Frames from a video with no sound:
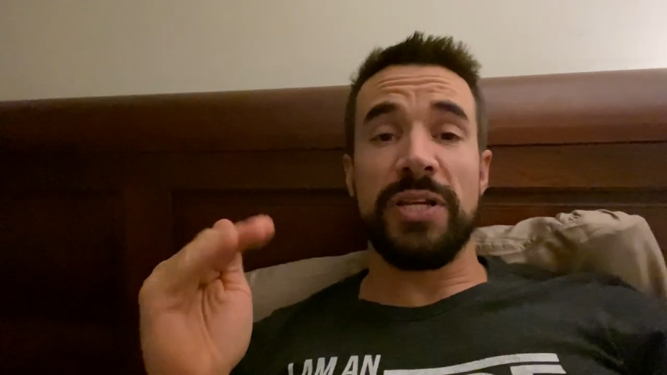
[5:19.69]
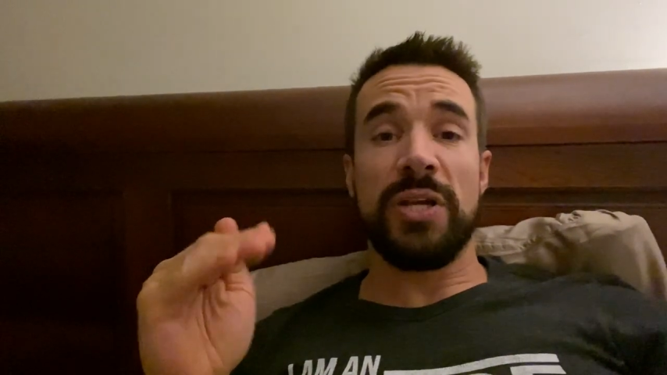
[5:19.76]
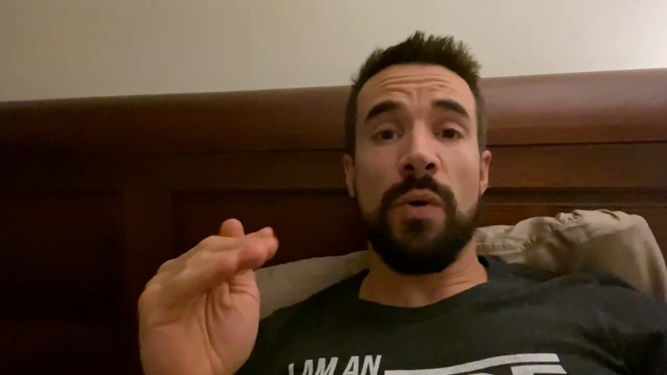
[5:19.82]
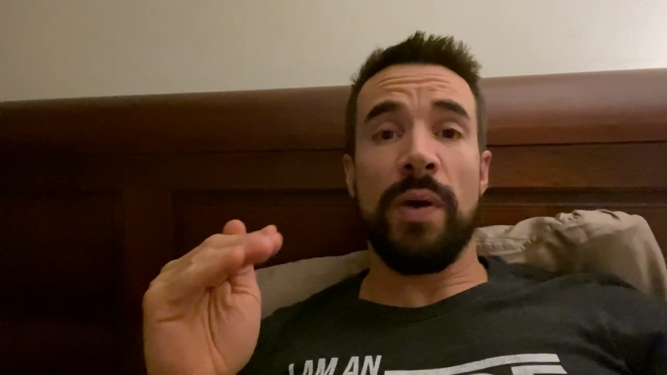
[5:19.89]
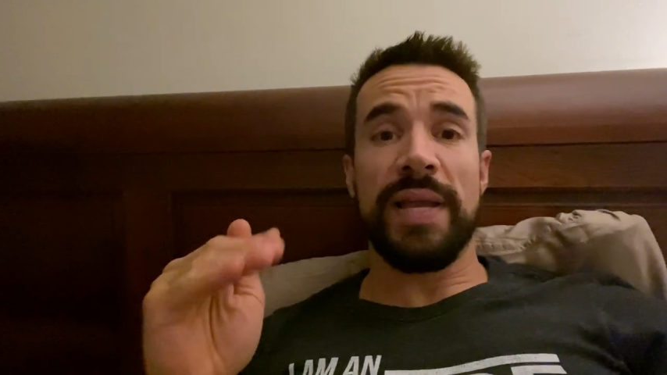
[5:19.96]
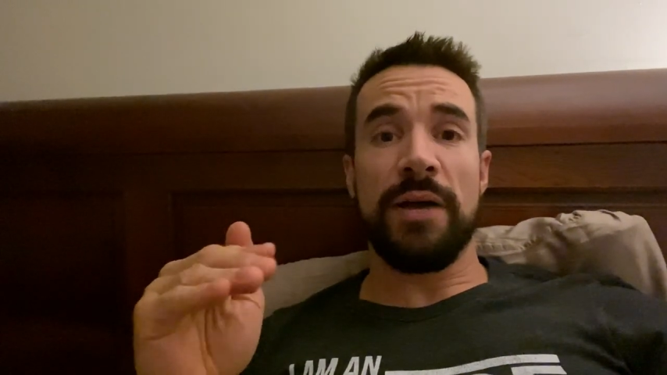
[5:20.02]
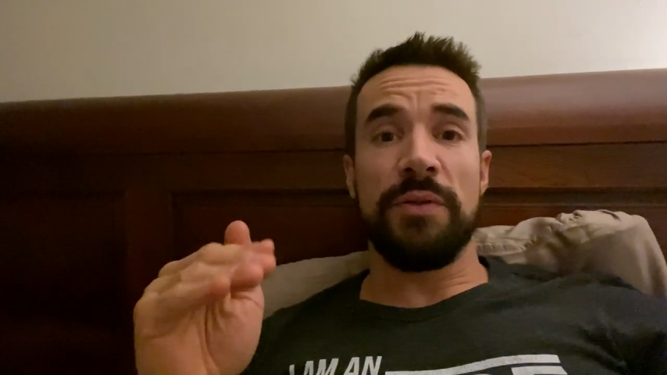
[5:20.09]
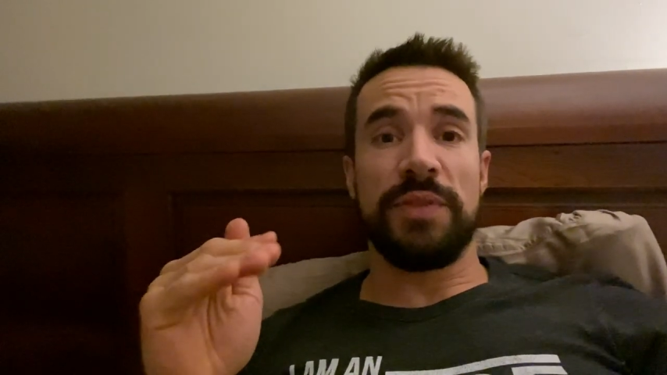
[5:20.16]

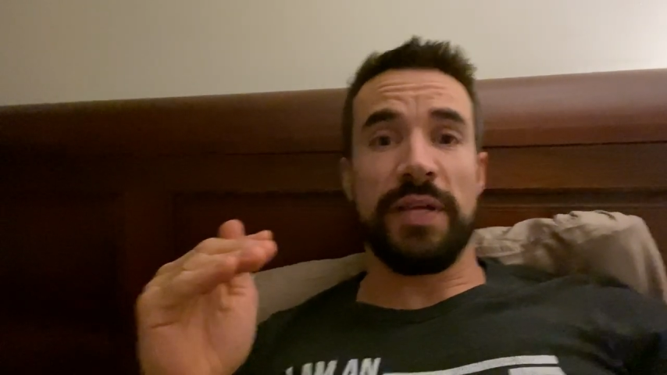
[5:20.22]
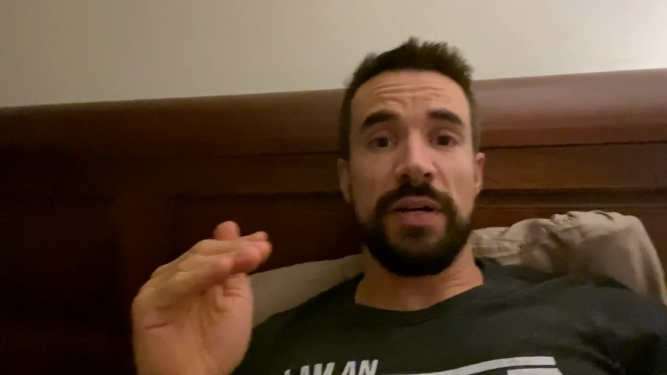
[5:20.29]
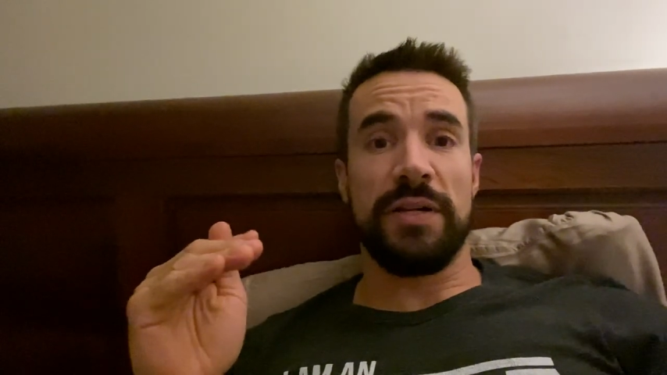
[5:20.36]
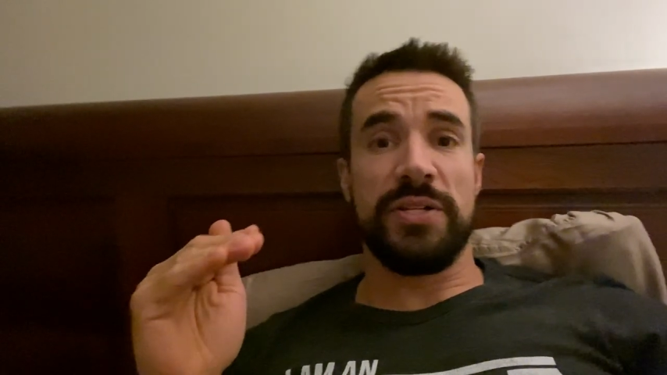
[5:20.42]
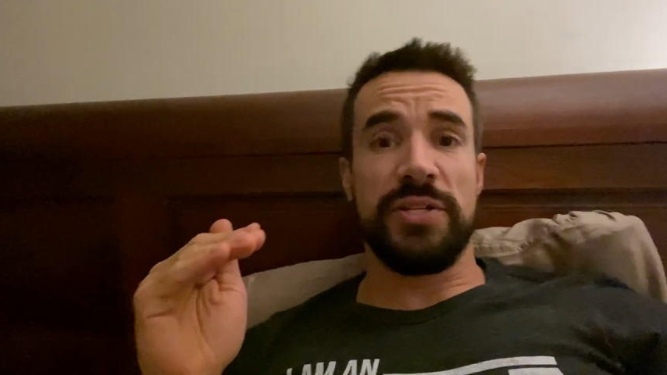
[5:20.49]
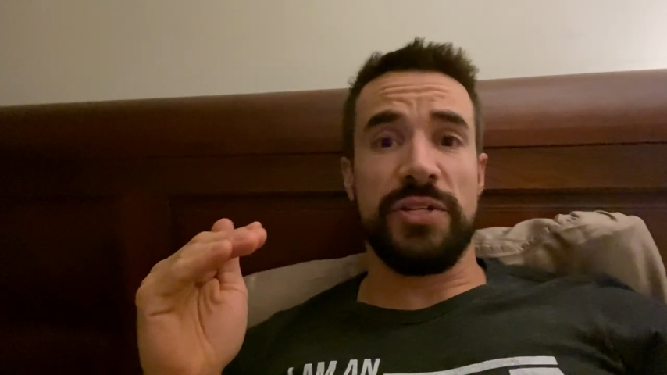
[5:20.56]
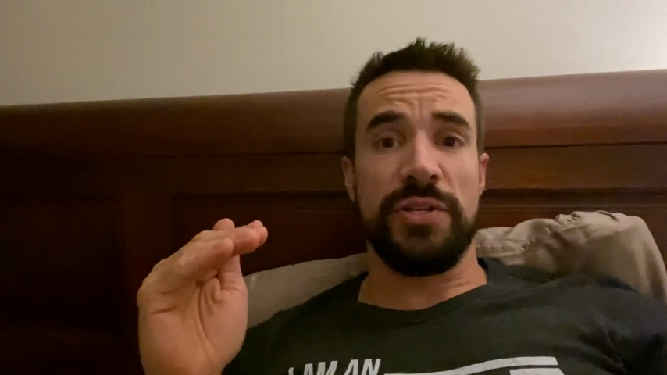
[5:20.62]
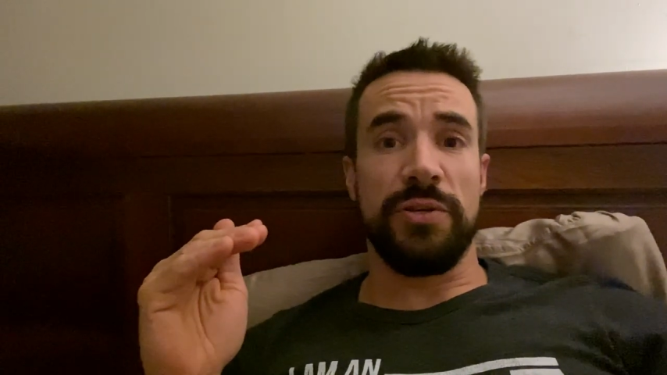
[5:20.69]
going out
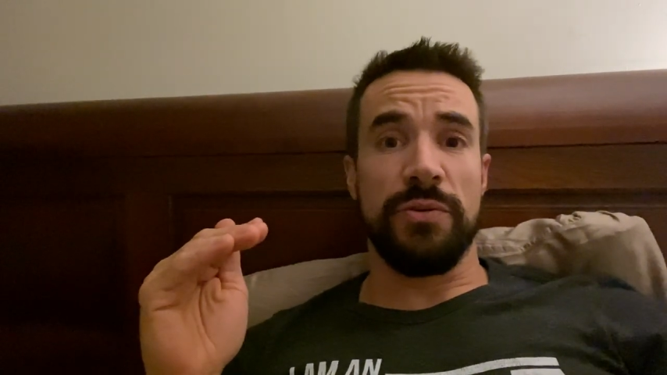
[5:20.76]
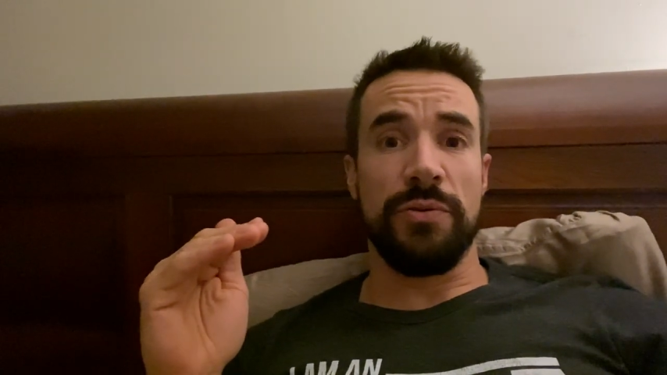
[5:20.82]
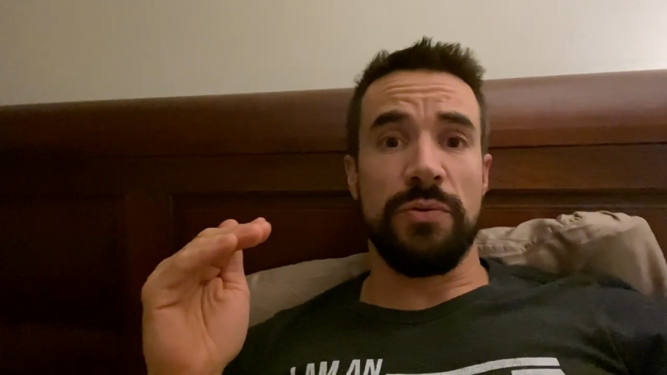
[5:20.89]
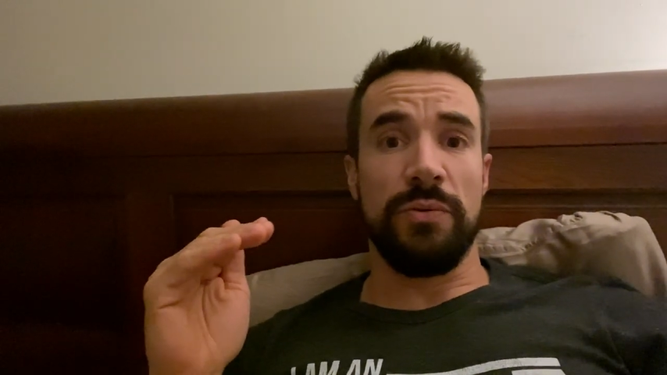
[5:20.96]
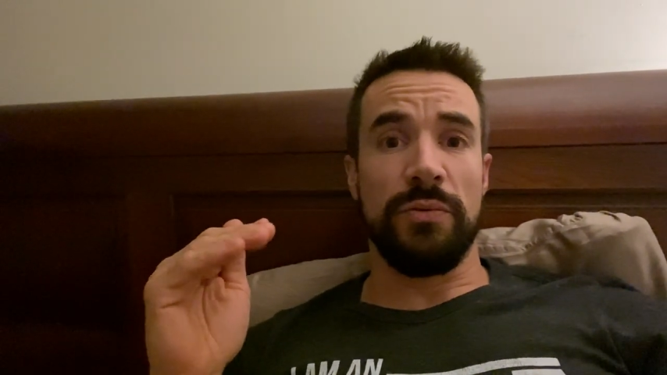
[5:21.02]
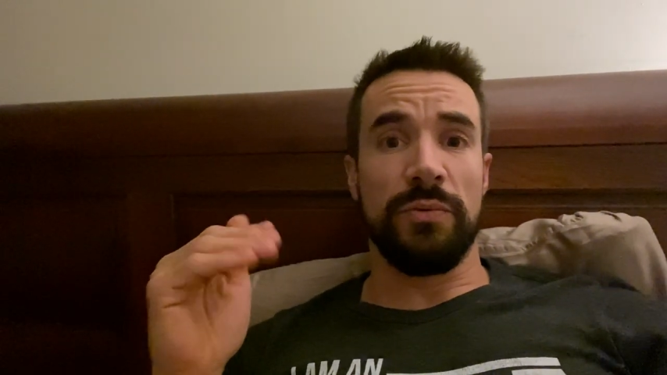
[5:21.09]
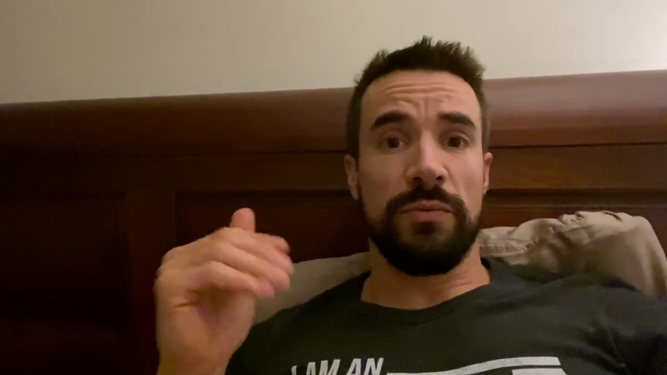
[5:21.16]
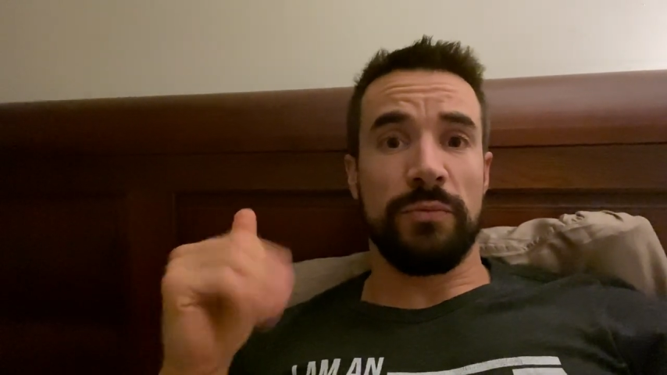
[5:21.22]
there
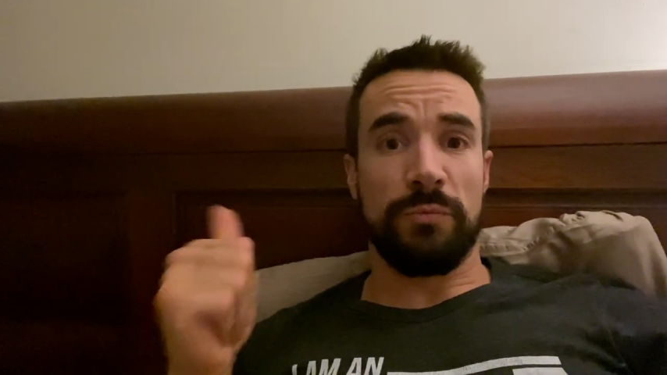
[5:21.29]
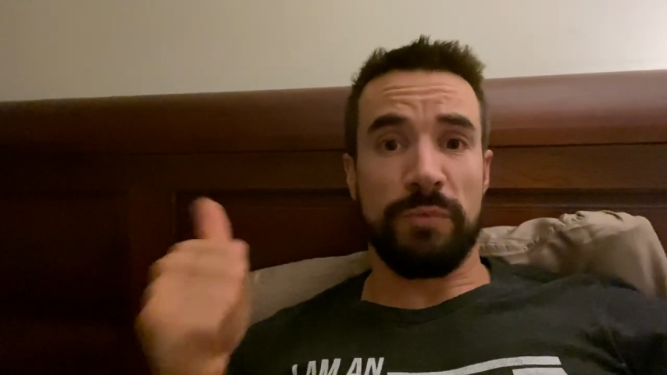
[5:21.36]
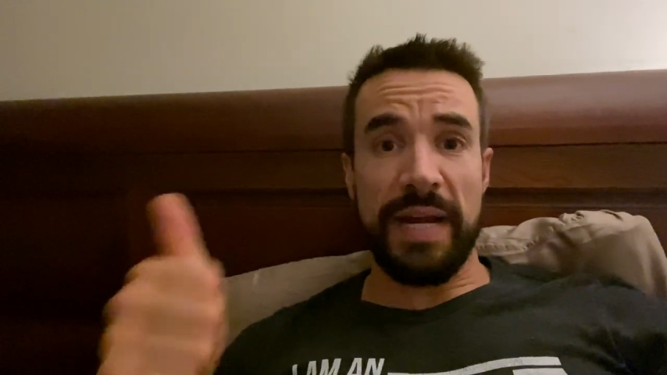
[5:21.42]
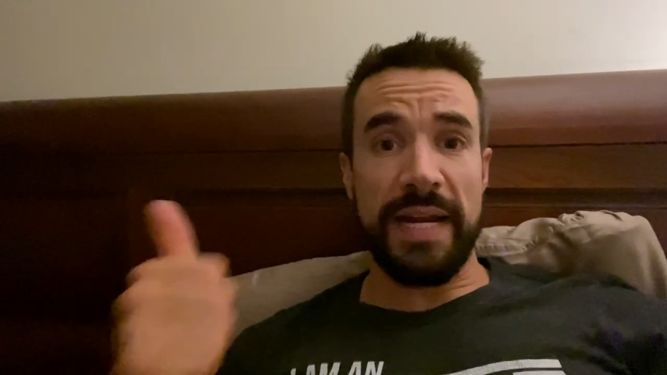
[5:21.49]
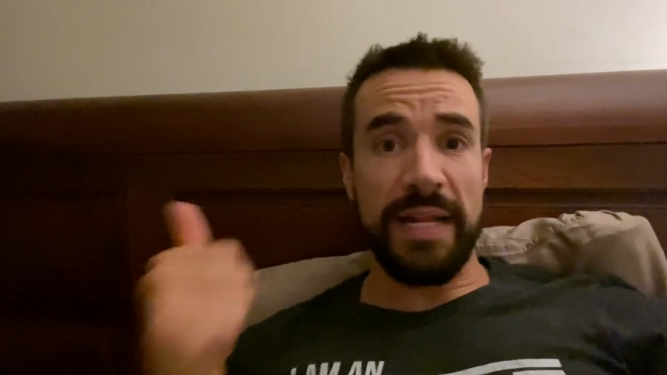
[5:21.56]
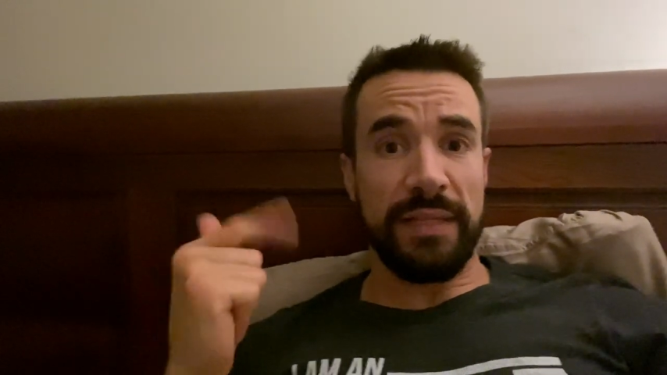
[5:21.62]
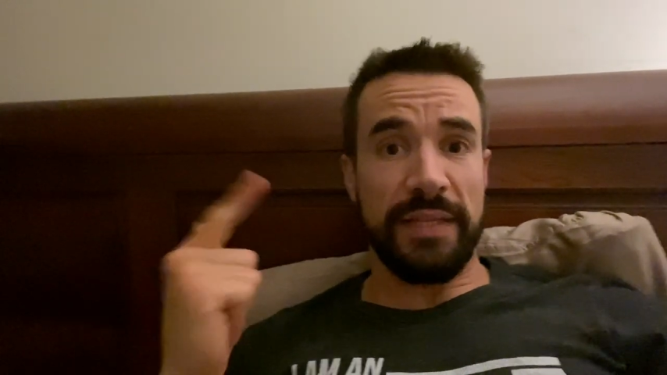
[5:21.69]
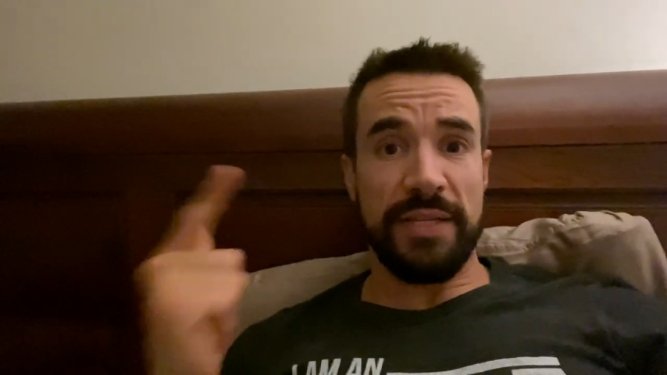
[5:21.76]
to read it,